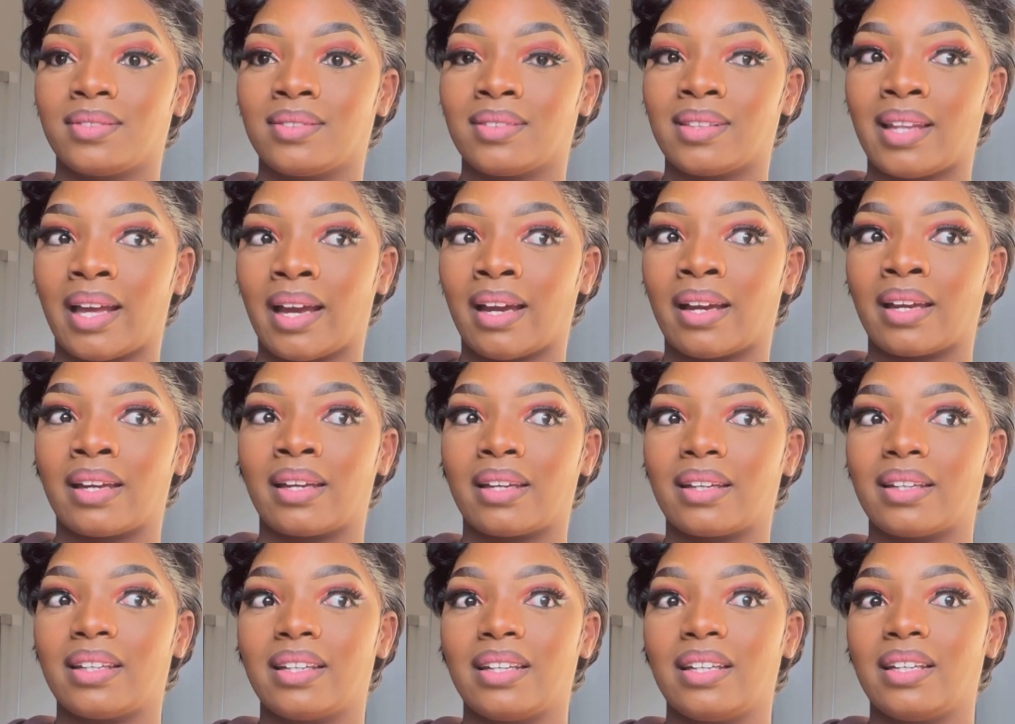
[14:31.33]

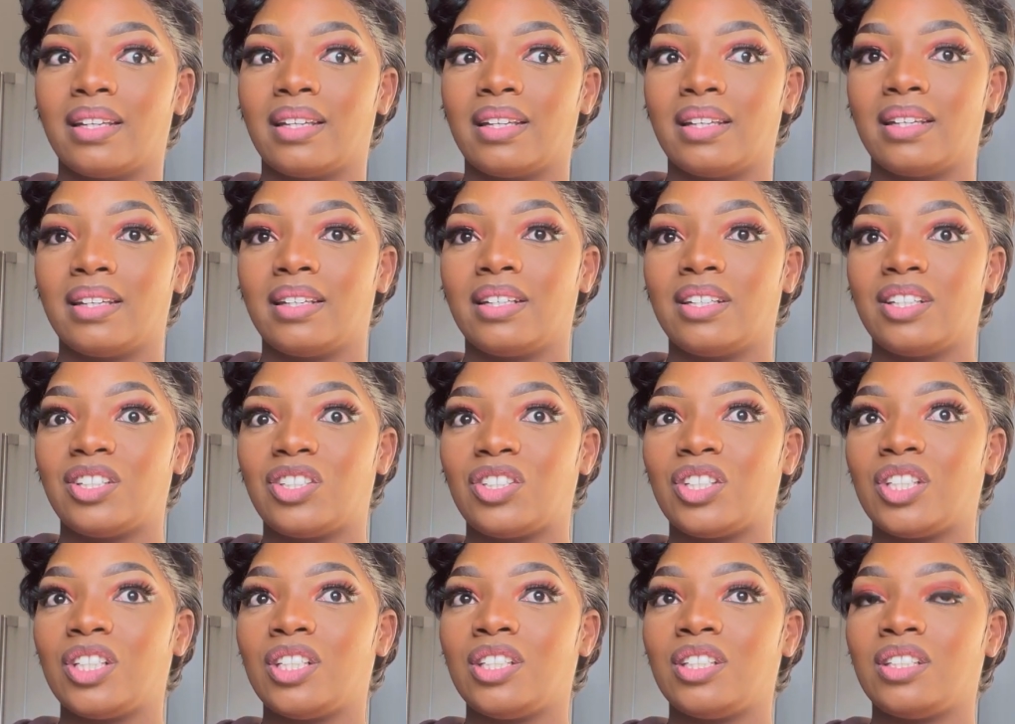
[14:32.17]
Like,
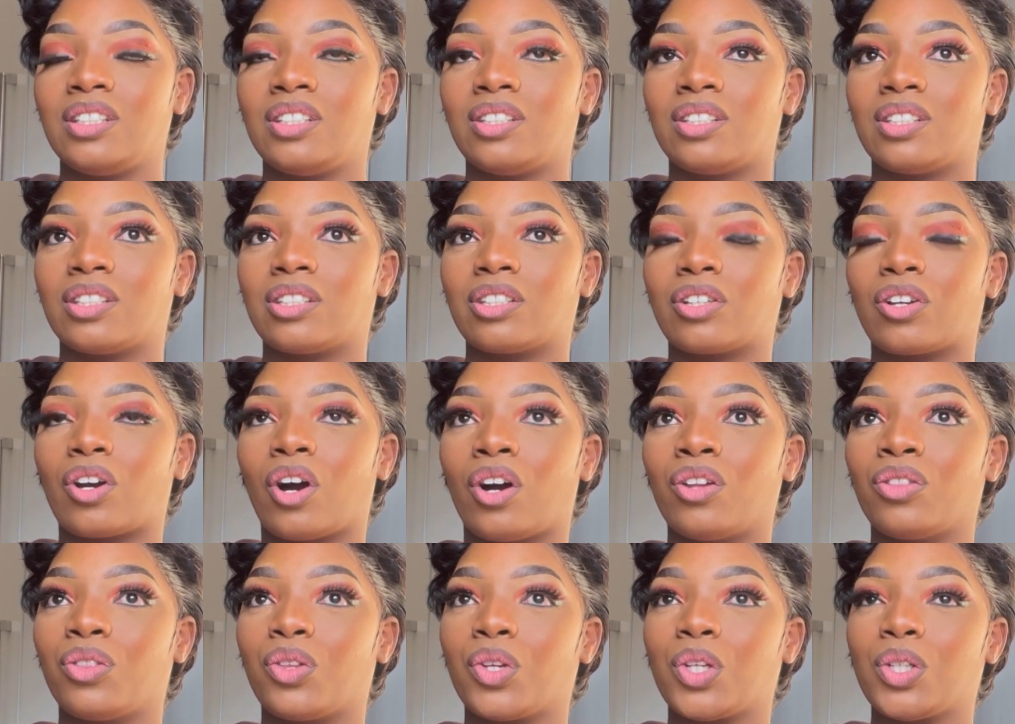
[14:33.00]
she's
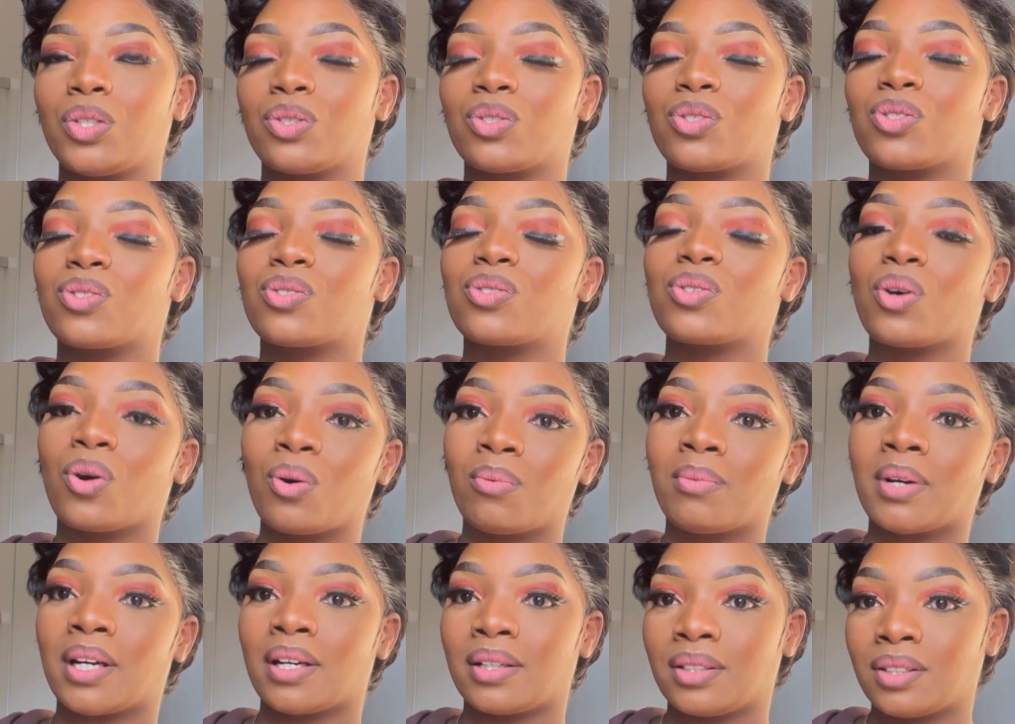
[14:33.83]
gone through so
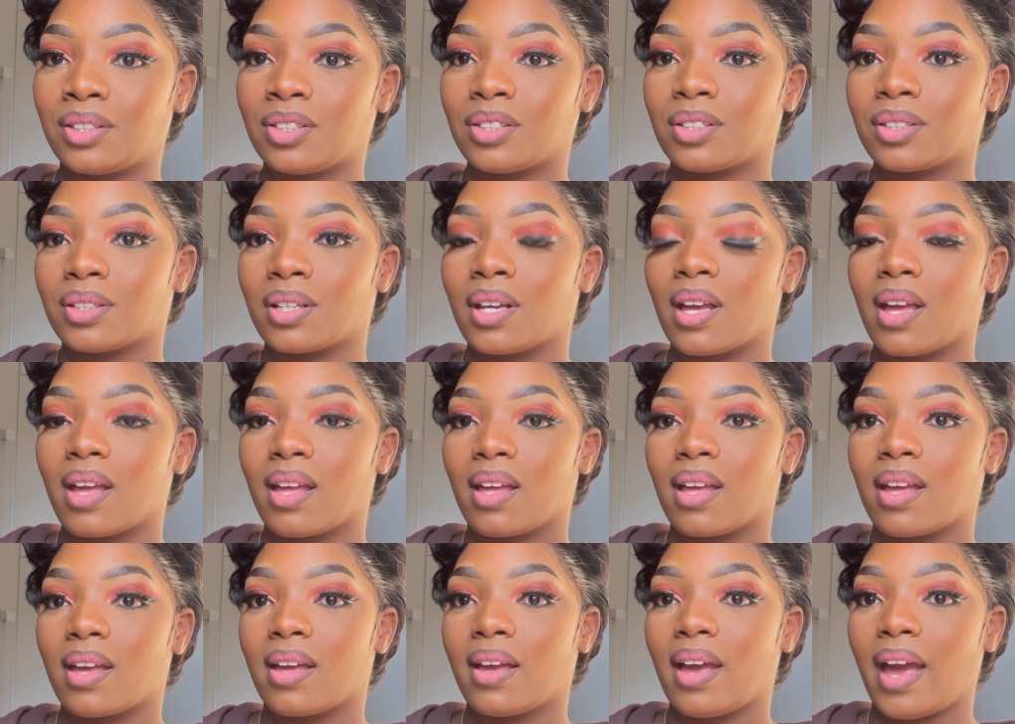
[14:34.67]
much,
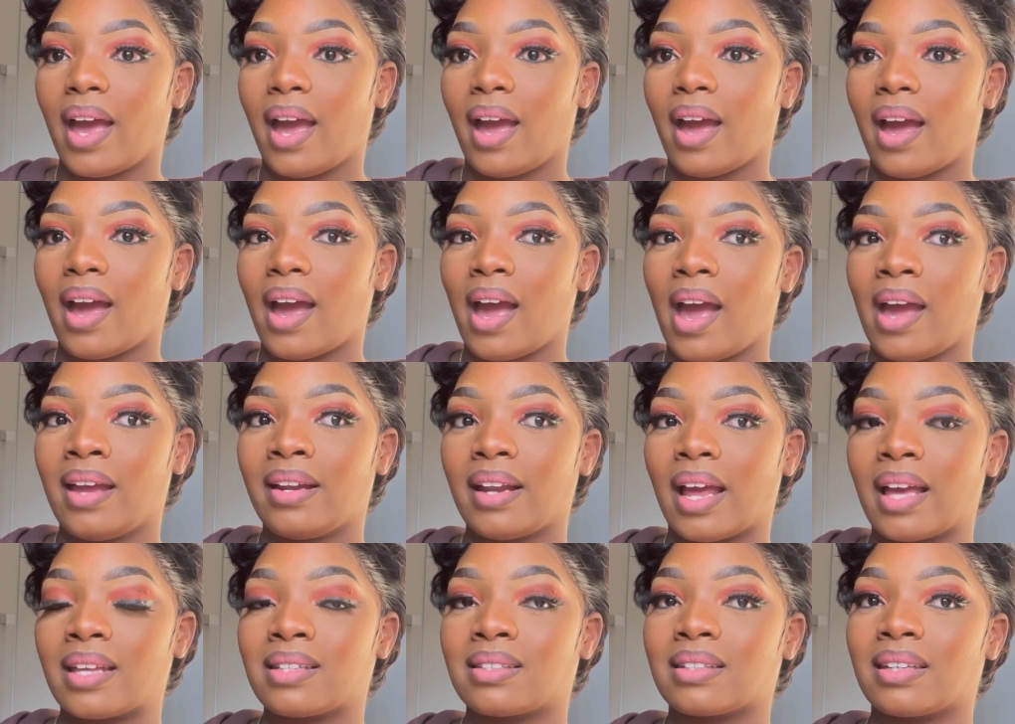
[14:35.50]

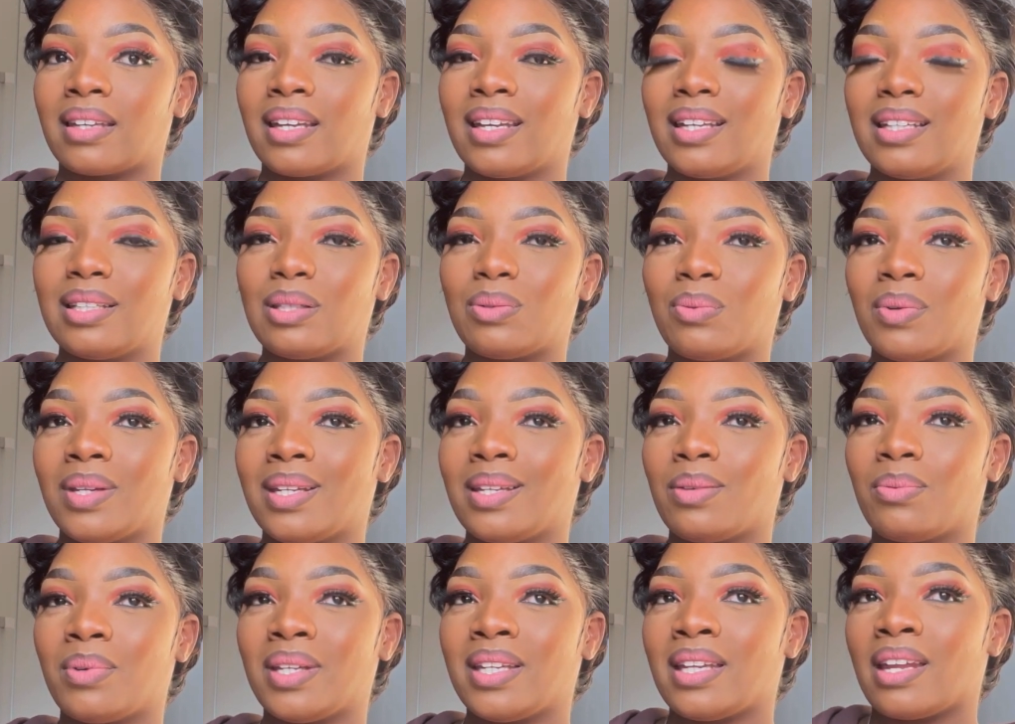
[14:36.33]
and as kids we
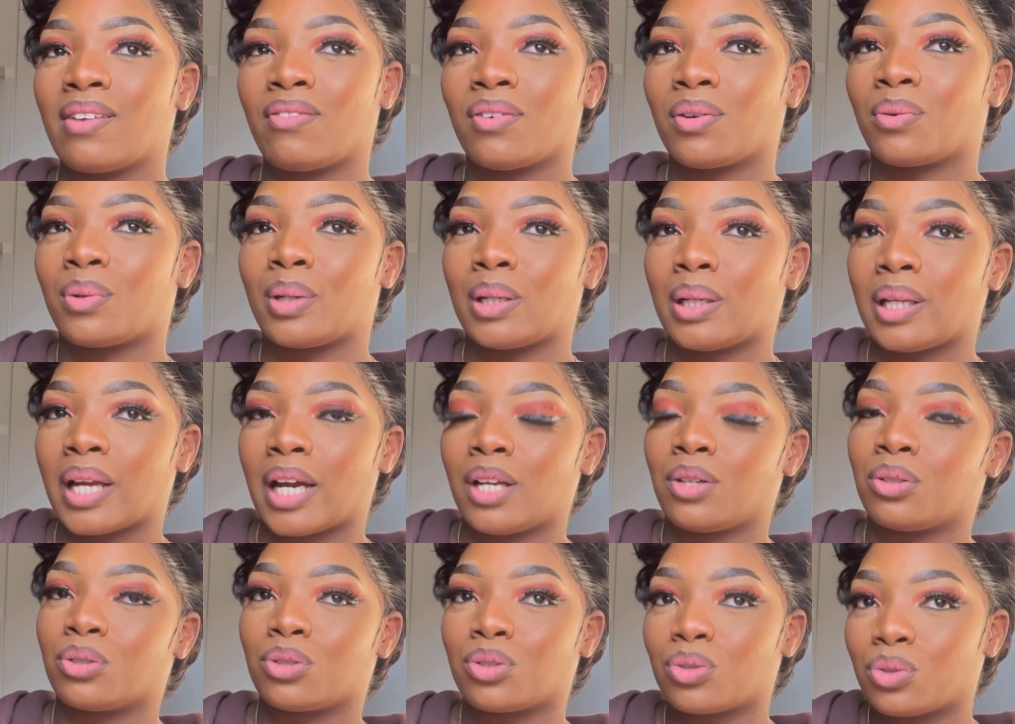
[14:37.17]
never really
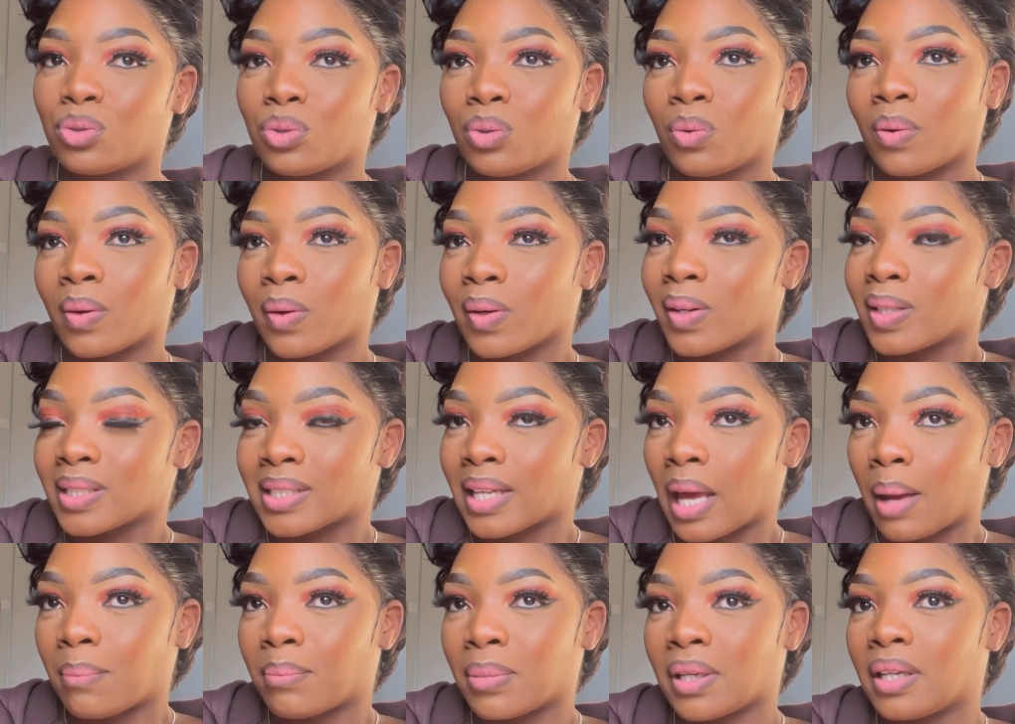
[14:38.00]
understood what was
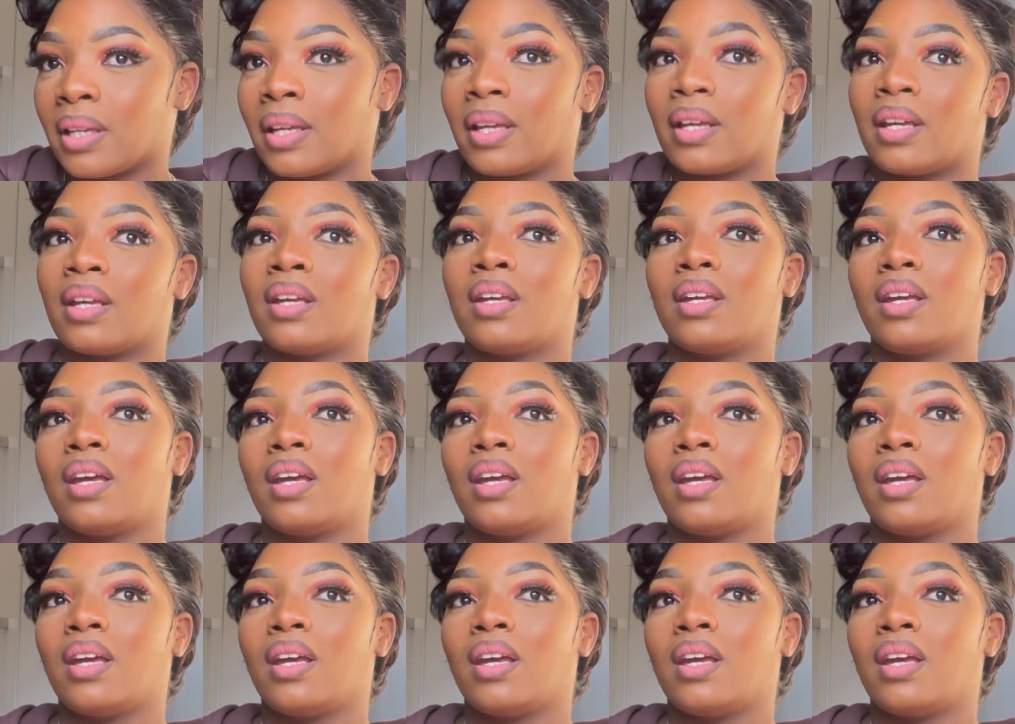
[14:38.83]
happening.